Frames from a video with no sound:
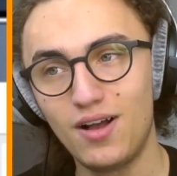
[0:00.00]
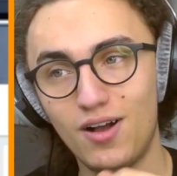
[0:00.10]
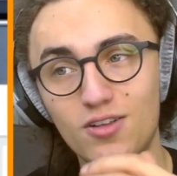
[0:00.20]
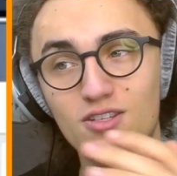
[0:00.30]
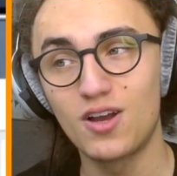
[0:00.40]

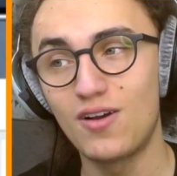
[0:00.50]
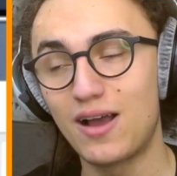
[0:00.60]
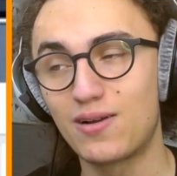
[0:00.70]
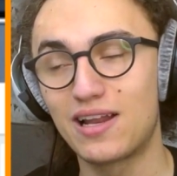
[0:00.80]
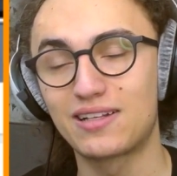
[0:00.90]
Also,
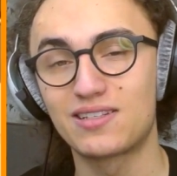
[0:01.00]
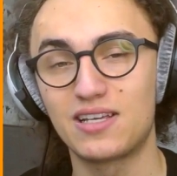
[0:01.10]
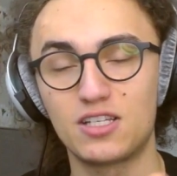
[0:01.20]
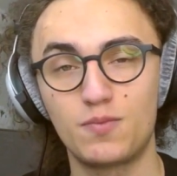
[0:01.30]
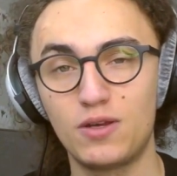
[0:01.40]
I would like to
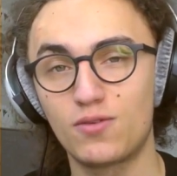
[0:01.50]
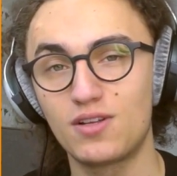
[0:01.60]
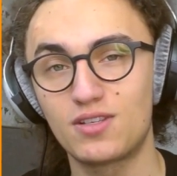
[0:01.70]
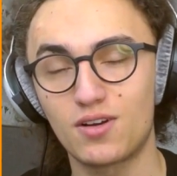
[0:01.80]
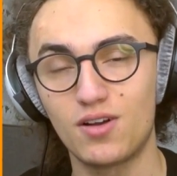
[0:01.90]
say
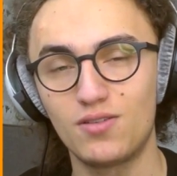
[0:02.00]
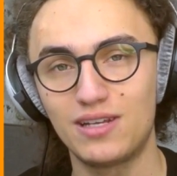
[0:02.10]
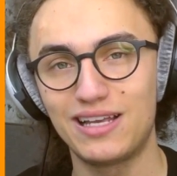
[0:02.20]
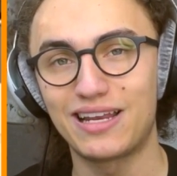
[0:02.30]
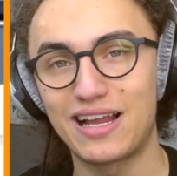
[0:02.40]
speedruns are
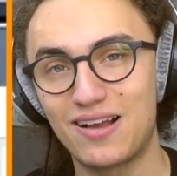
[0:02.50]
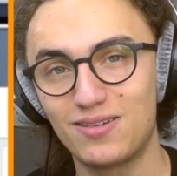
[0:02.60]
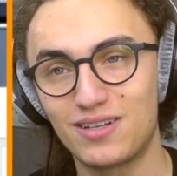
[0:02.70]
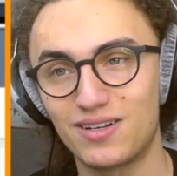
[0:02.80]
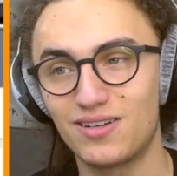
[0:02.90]
only
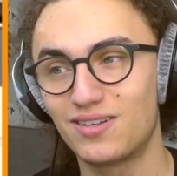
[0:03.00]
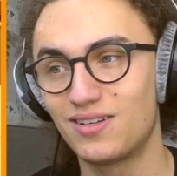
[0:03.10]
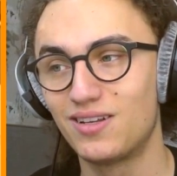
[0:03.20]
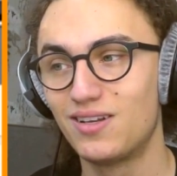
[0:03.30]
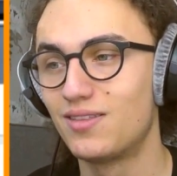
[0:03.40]
allowed
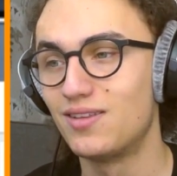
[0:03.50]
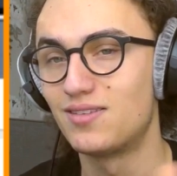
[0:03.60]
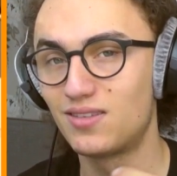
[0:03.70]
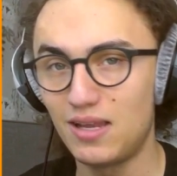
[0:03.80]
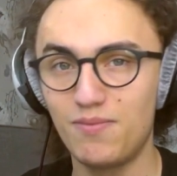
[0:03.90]
on the
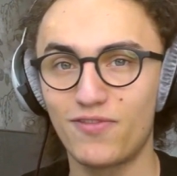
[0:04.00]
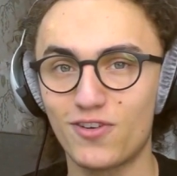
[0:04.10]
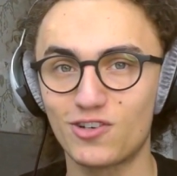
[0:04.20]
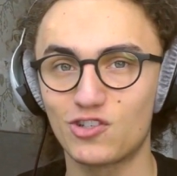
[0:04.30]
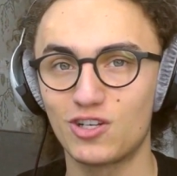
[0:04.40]
Steam
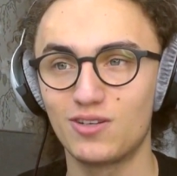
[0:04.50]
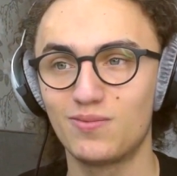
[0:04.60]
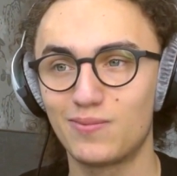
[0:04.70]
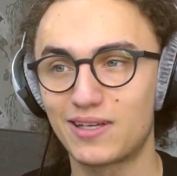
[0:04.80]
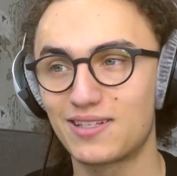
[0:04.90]
version,
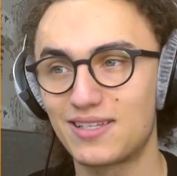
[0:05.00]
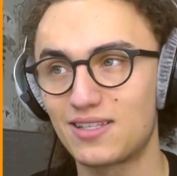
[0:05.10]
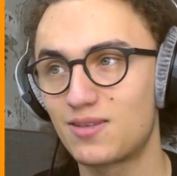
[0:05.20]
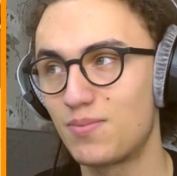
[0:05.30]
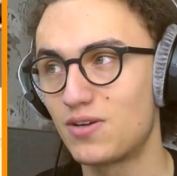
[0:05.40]
because
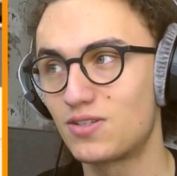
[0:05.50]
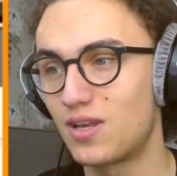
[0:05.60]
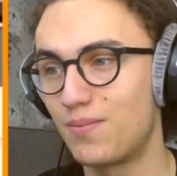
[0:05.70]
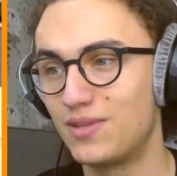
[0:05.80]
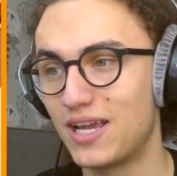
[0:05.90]
that's the most
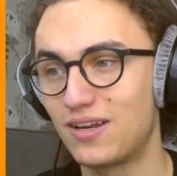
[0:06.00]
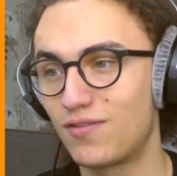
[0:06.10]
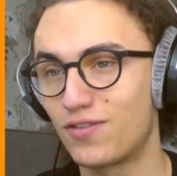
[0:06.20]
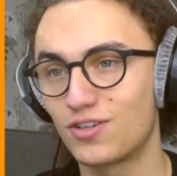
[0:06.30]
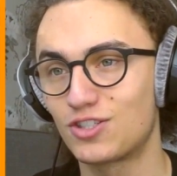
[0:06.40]
updated
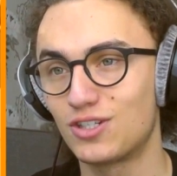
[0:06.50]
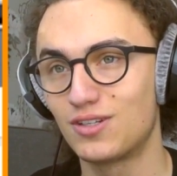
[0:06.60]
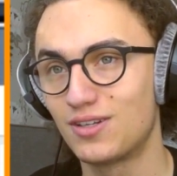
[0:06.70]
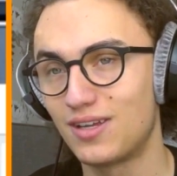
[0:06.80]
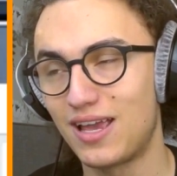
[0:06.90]
version
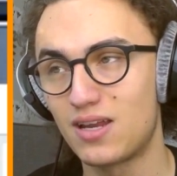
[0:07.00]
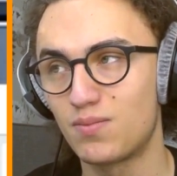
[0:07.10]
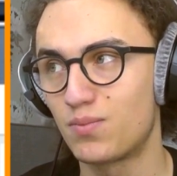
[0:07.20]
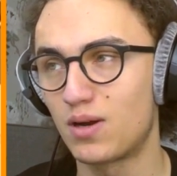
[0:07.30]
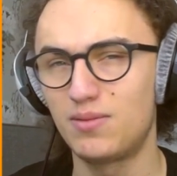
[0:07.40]
and
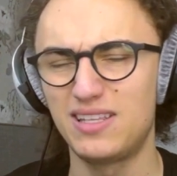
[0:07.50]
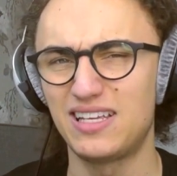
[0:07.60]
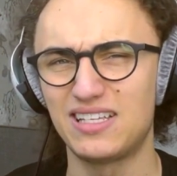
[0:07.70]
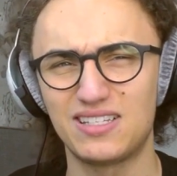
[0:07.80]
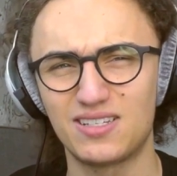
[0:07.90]
probably the
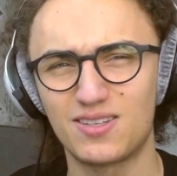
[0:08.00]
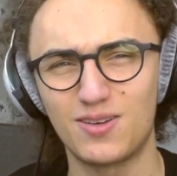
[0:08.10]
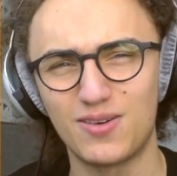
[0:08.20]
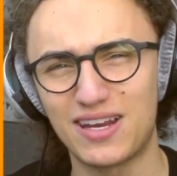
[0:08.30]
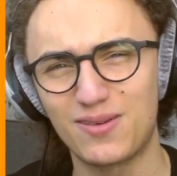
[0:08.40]
easiest to
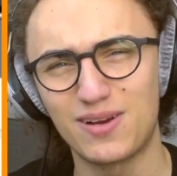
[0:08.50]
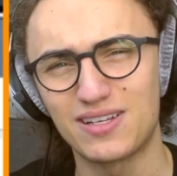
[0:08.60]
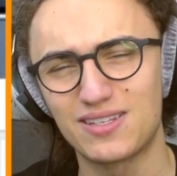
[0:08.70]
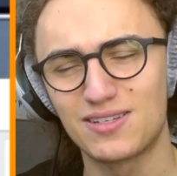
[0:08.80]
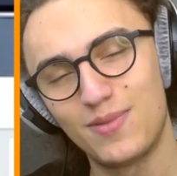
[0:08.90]
do
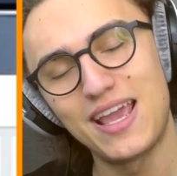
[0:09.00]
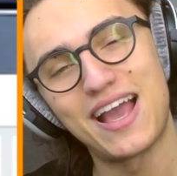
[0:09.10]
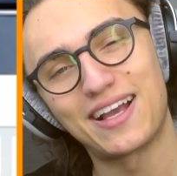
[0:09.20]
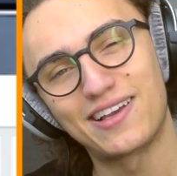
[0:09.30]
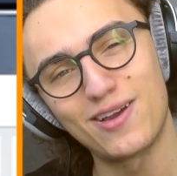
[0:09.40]
anyways. But
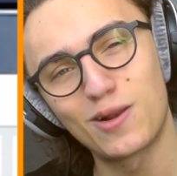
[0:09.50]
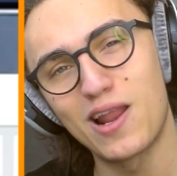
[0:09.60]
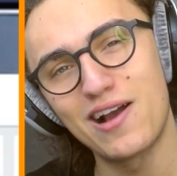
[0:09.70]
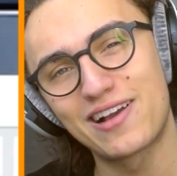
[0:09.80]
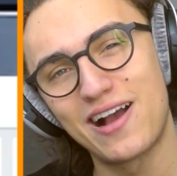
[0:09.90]
yeah, good
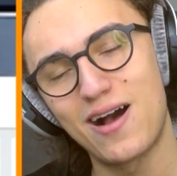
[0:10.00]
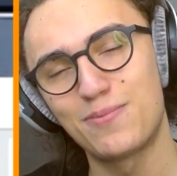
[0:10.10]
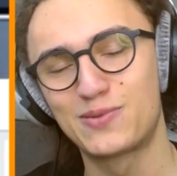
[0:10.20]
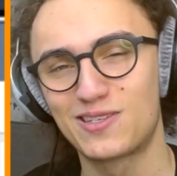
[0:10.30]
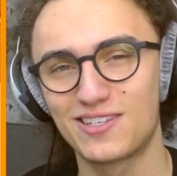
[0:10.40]
luck,
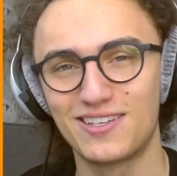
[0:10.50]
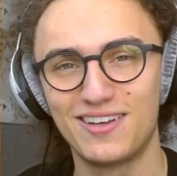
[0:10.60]
cops.